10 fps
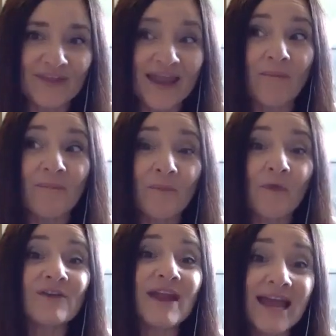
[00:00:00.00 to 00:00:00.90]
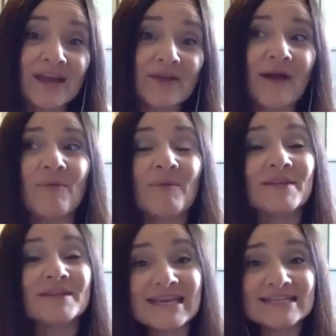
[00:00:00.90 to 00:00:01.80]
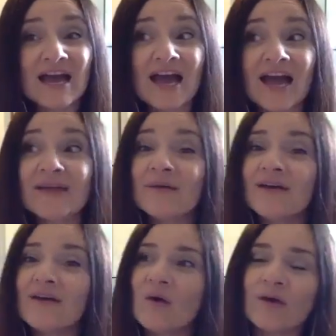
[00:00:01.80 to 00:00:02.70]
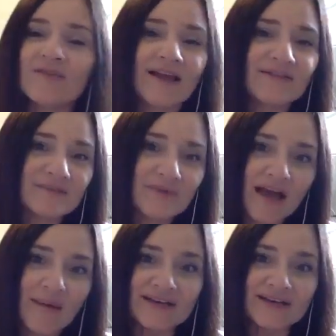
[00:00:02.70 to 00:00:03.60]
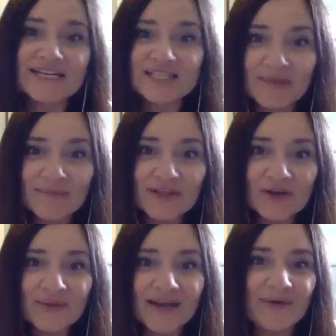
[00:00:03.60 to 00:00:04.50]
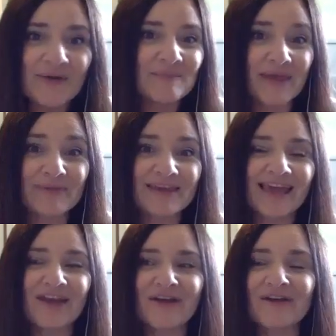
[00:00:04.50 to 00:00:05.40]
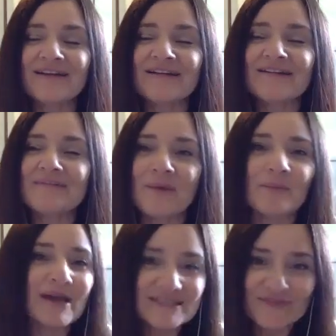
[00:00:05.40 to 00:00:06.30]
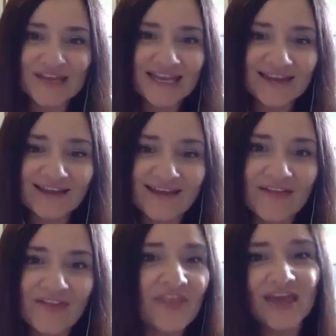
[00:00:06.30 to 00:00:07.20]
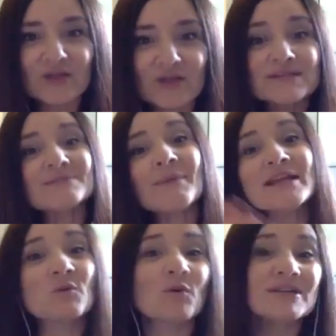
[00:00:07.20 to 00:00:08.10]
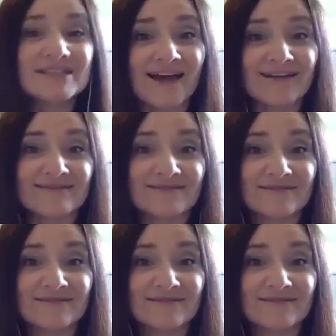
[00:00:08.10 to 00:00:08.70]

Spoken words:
and help them overnight or help them in the daytime, or even have someone come and teach them a little bit about baby care and breastfeeding, that they can use this money towards that.